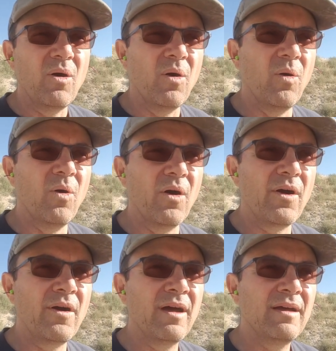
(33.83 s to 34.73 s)

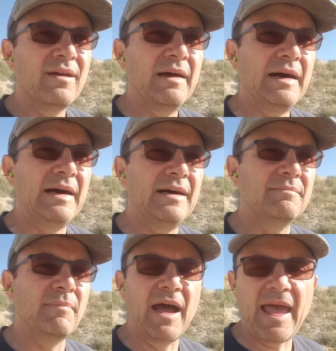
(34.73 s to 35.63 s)
or
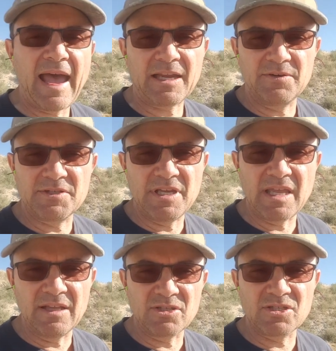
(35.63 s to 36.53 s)
my accuracy
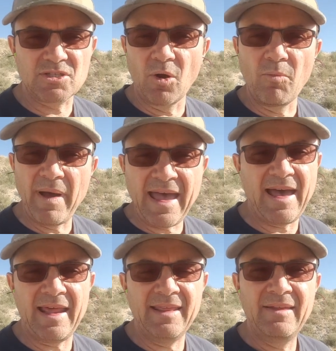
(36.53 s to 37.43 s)
gets so
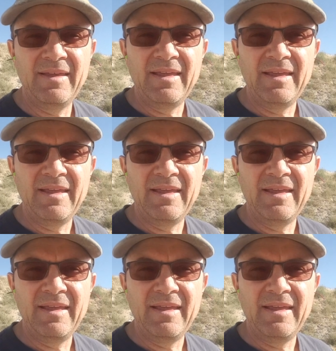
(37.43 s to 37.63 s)
bad